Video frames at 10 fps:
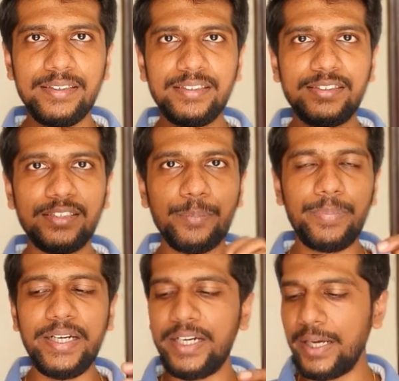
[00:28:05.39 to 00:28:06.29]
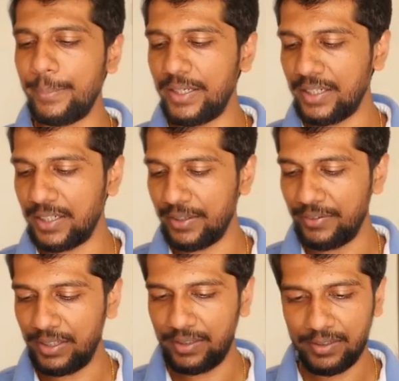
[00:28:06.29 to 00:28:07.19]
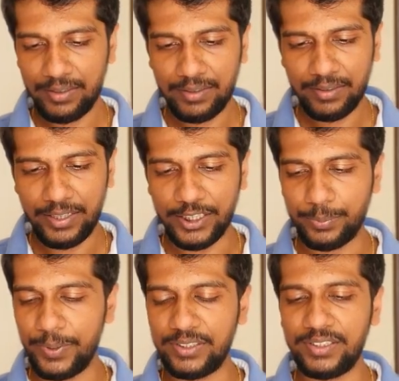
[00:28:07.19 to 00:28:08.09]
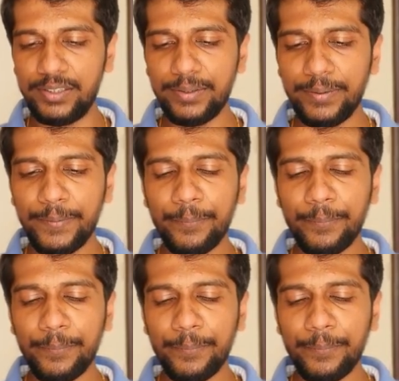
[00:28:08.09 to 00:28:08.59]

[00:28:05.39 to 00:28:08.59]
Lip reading: This is a pre-diabetic level, experts say.